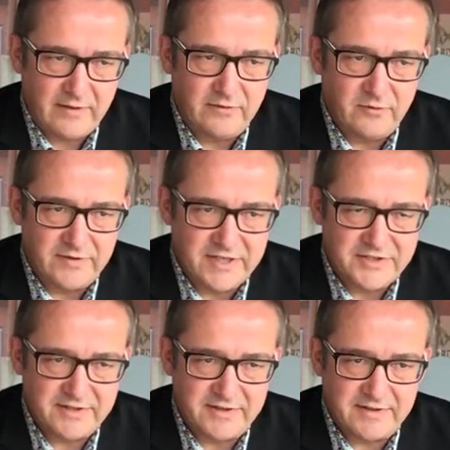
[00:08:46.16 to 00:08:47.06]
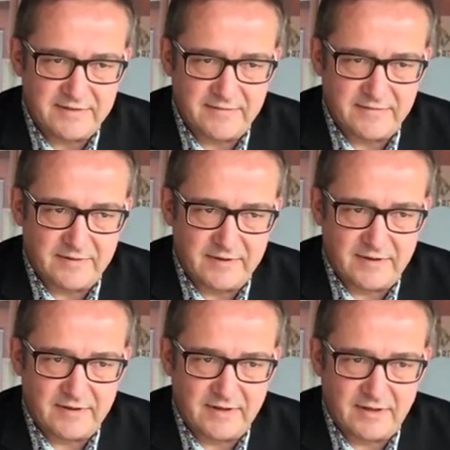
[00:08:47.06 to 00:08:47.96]
Norwegian
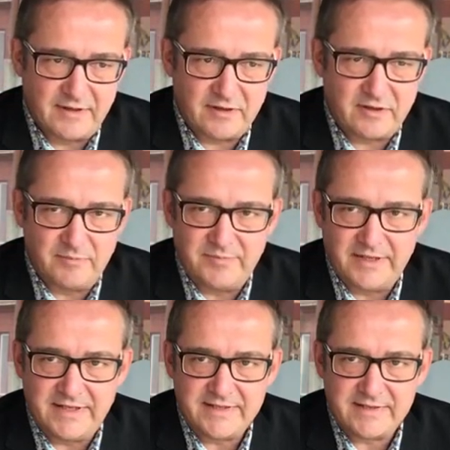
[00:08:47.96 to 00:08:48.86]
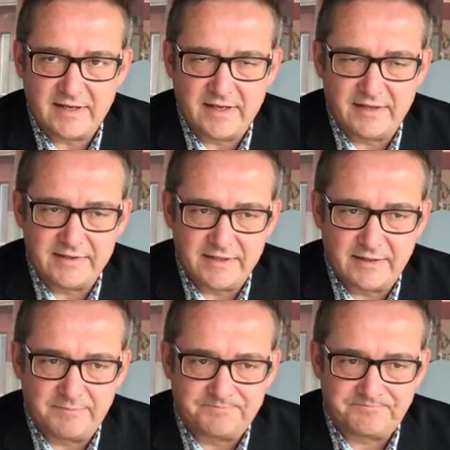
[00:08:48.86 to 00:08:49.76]
companies and
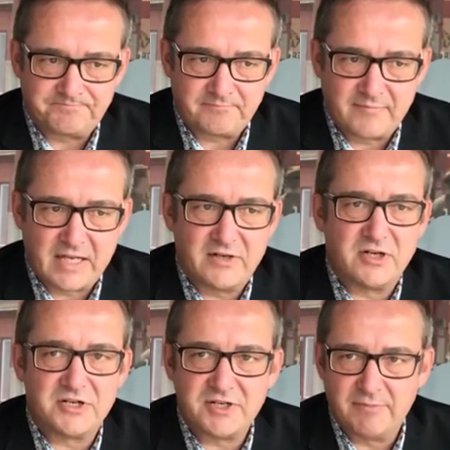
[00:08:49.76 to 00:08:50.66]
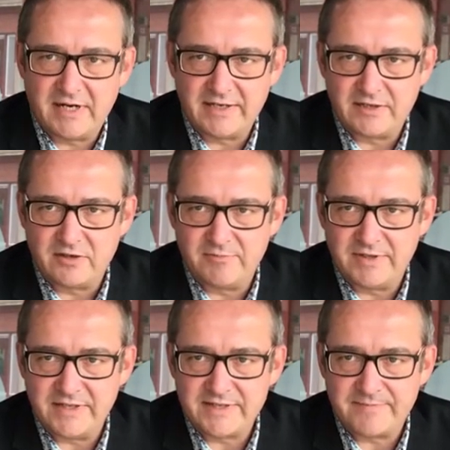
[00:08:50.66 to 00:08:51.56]
um, Russian mining
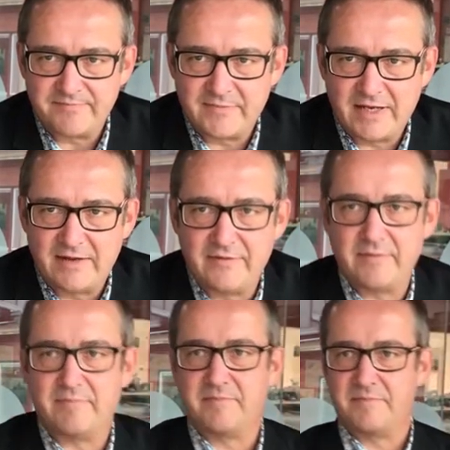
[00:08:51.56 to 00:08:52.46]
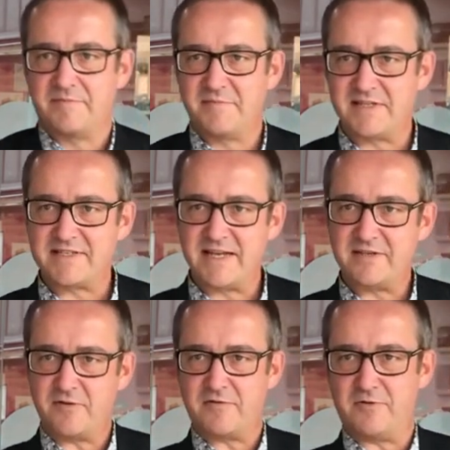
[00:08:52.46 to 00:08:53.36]
companies and the
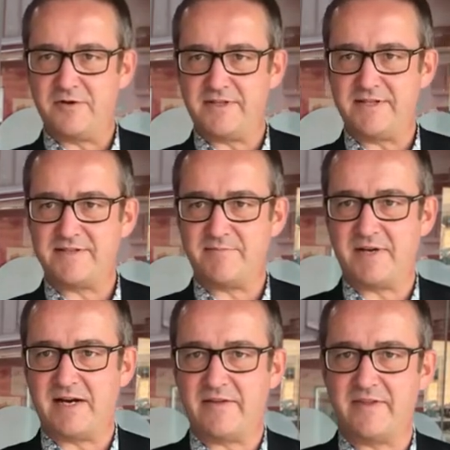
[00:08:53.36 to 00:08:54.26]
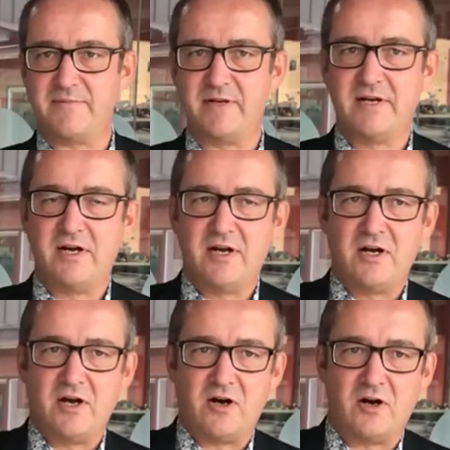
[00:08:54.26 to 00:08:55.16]
state authorities behind them
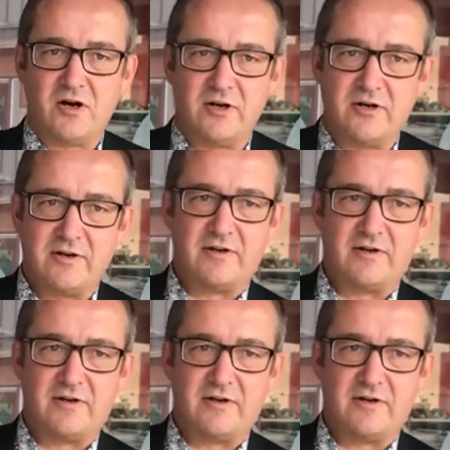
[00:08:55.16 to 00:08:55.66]
are